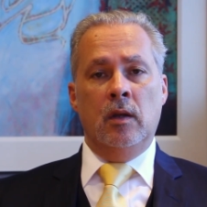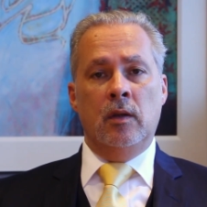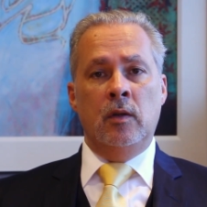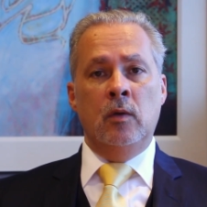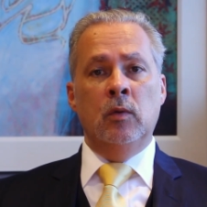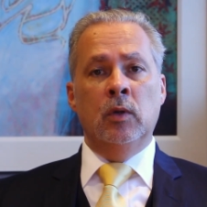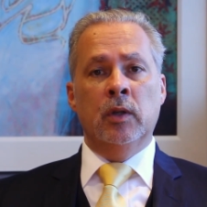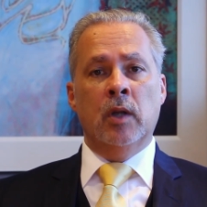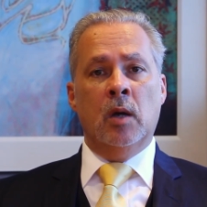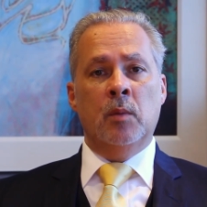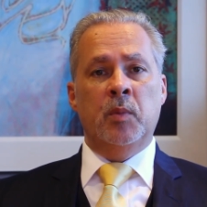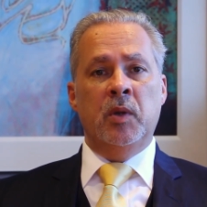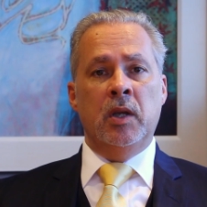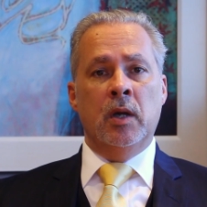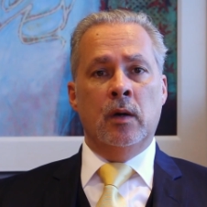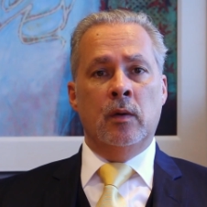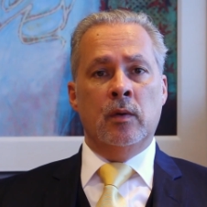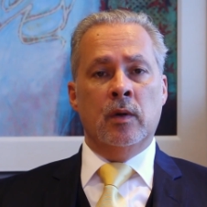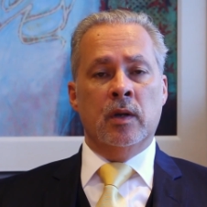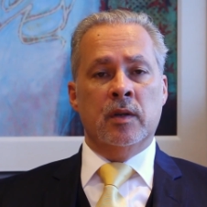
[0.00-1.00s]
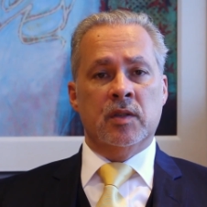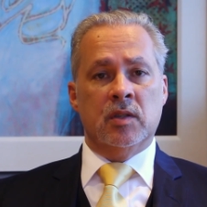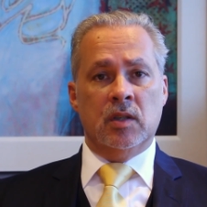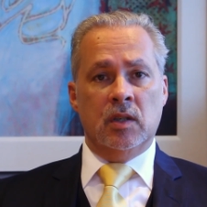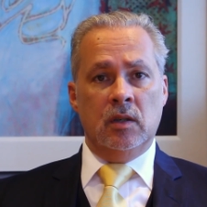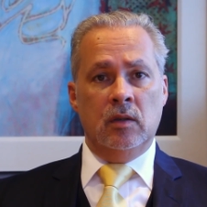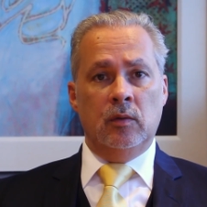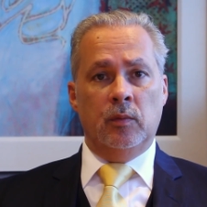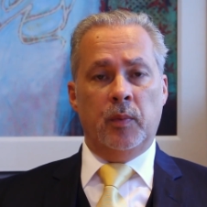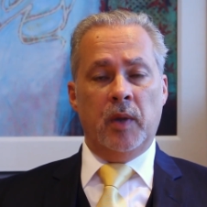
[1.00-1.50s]
You will not be out a
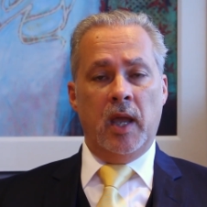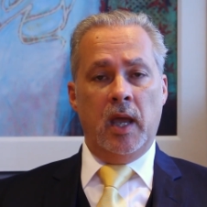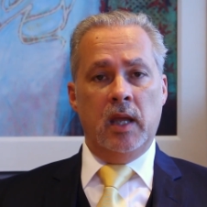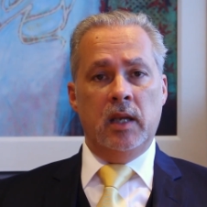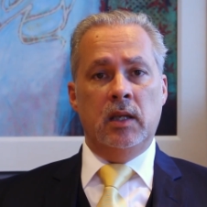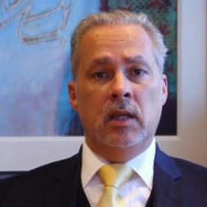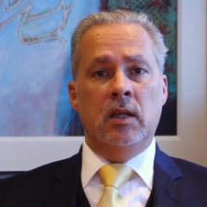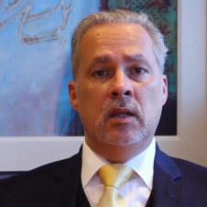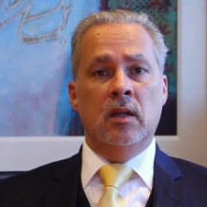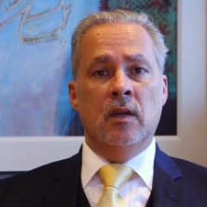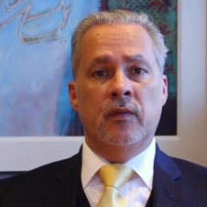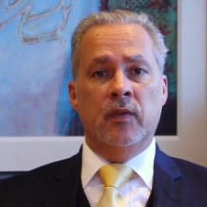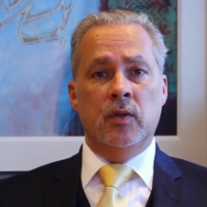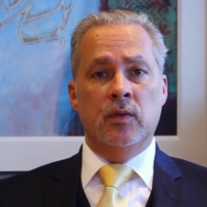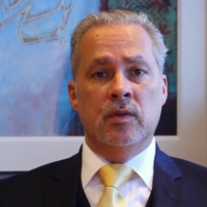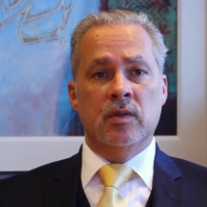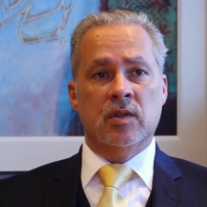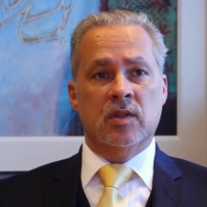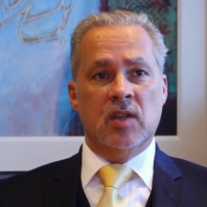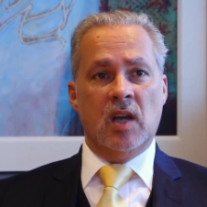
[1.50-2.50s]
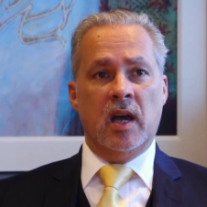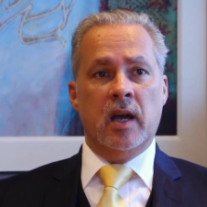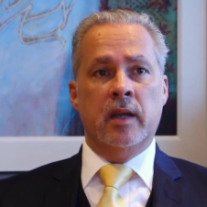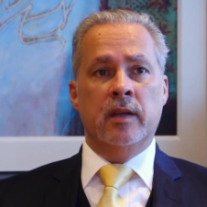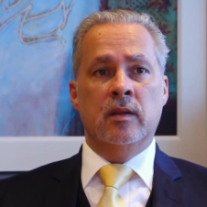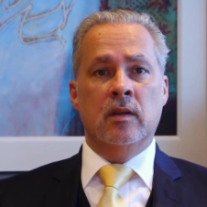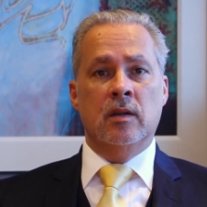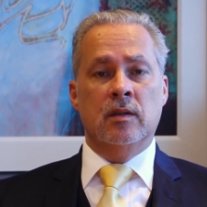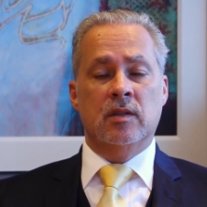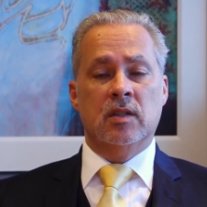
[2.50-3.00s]
single penny if you
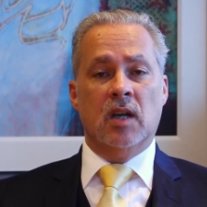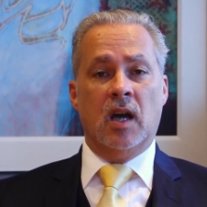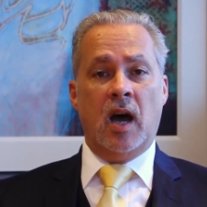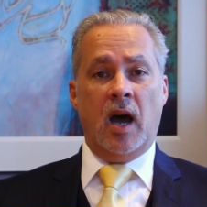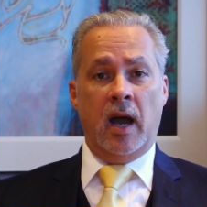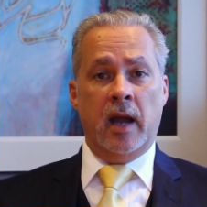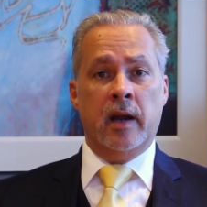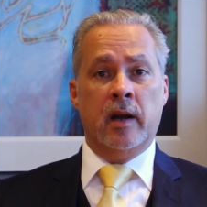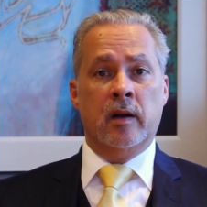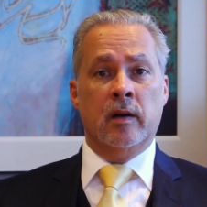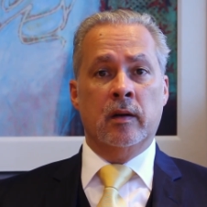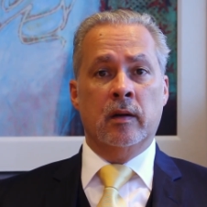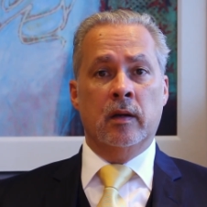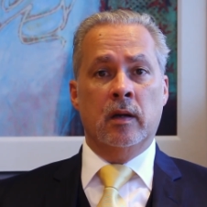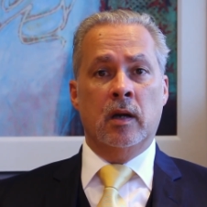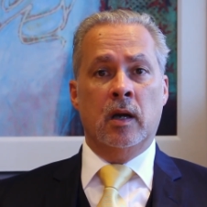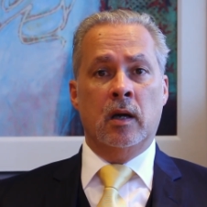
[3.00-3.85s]
decide to hire